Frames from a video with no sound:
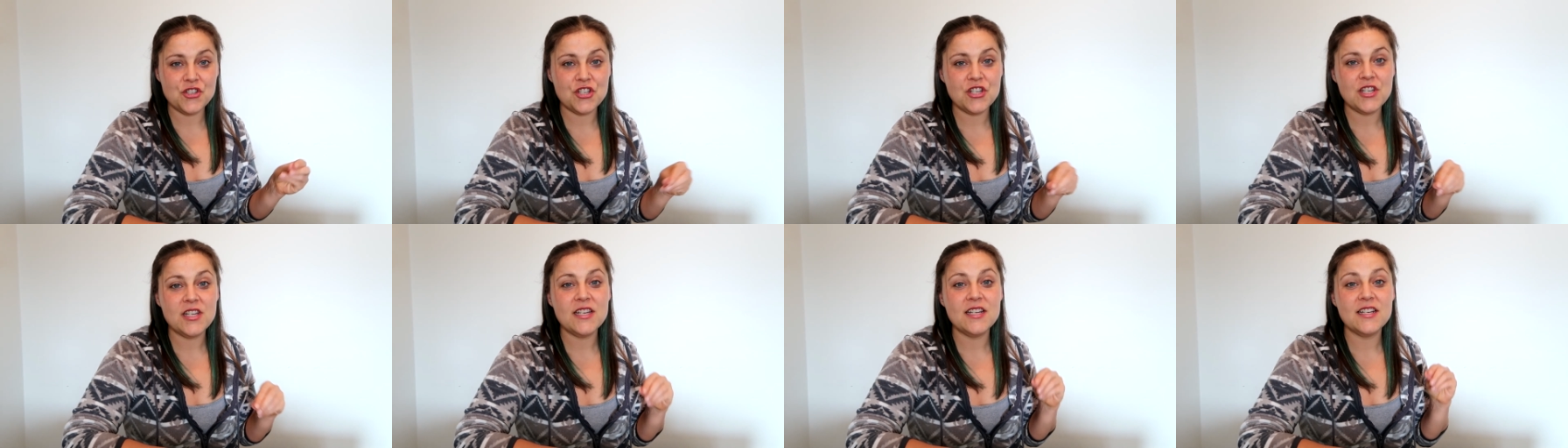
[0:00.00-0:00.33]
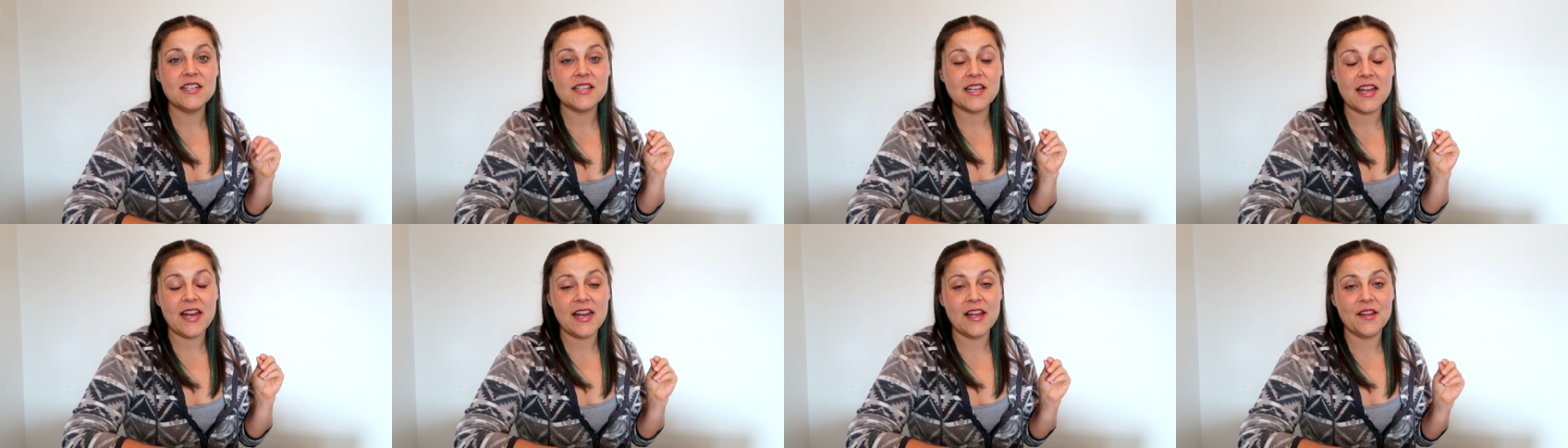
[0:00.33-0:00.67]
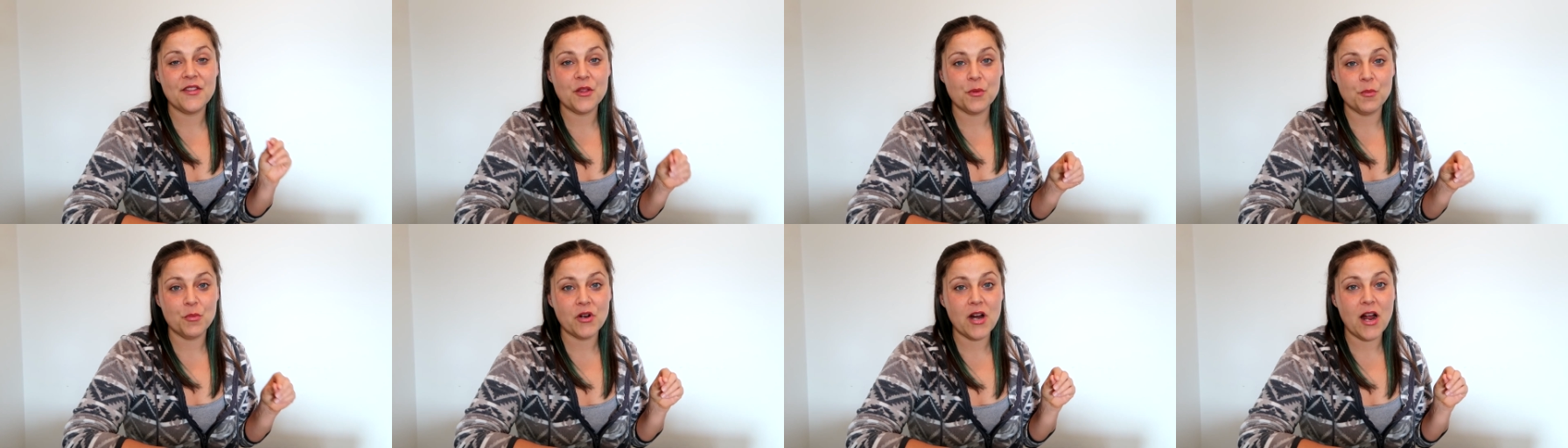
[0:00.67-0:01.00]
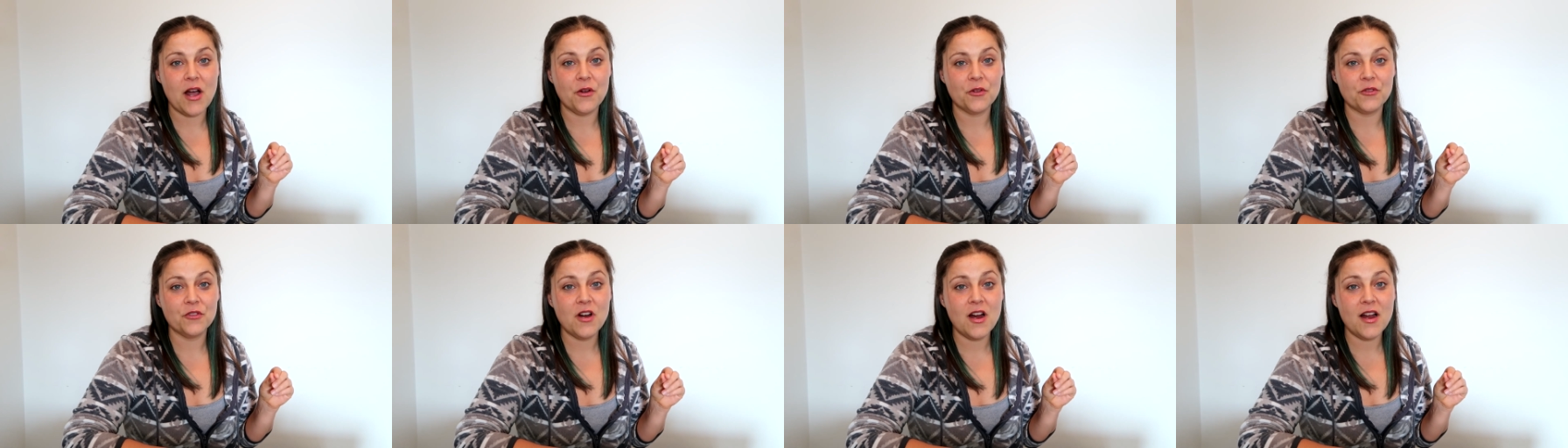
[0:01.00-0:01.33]
cheese and the
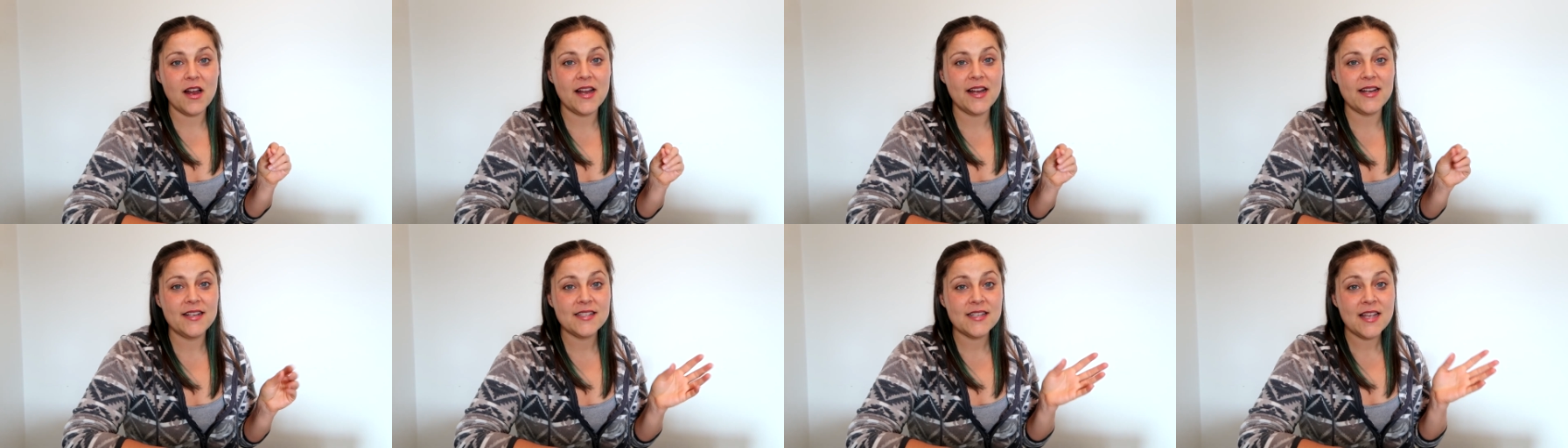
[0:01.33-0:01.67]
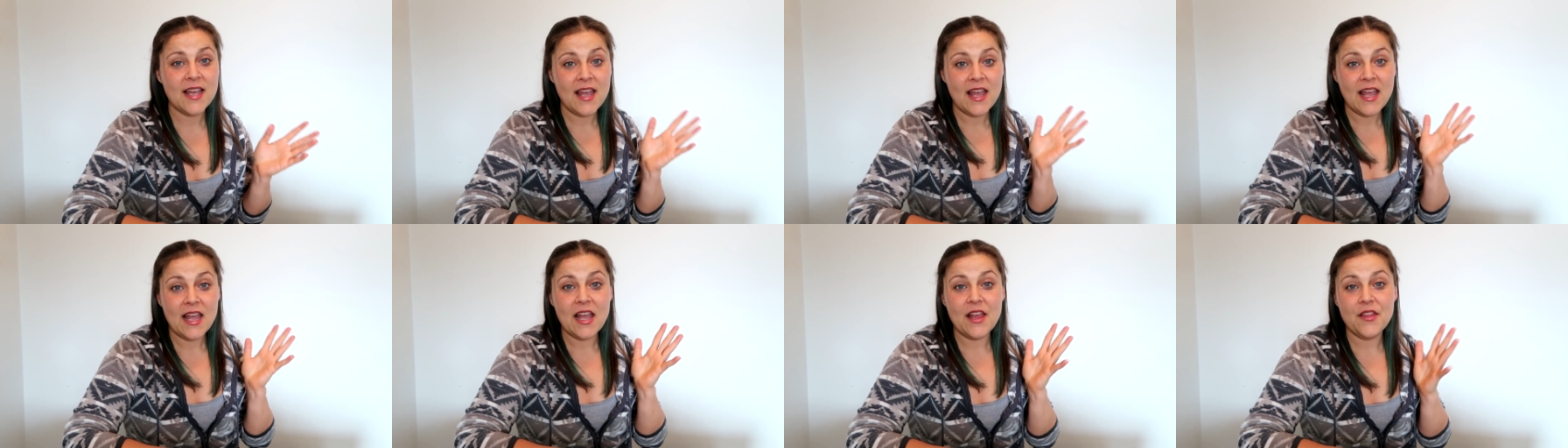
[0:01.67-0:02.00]
brown rice,